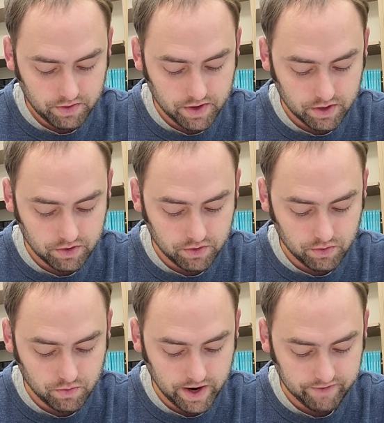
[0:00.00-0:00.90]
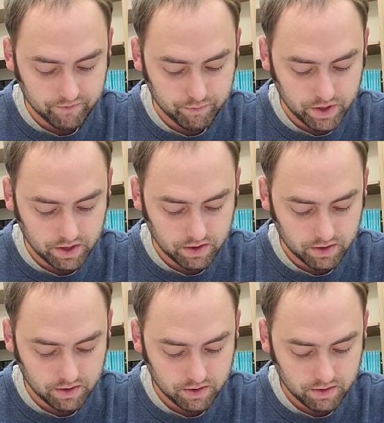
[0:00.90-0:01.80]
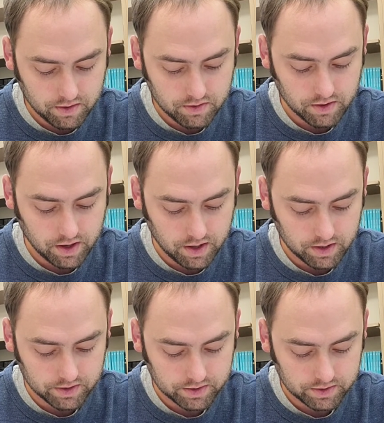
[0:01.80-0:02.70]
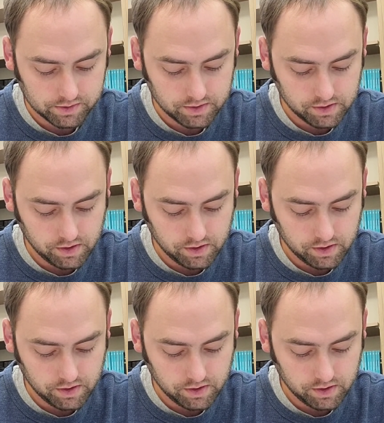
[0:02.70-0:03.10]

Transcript: that you have been to us,